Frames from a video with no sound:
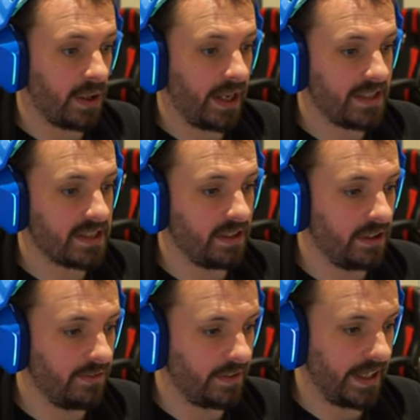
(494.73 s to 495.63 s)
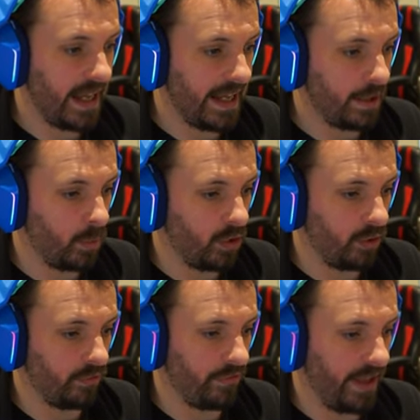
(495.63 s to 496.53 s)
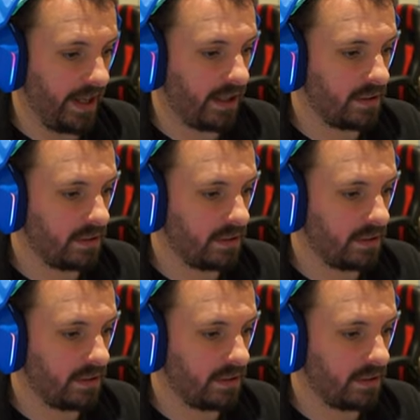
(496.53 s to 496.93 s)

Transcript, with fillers: nice lovely high walls there.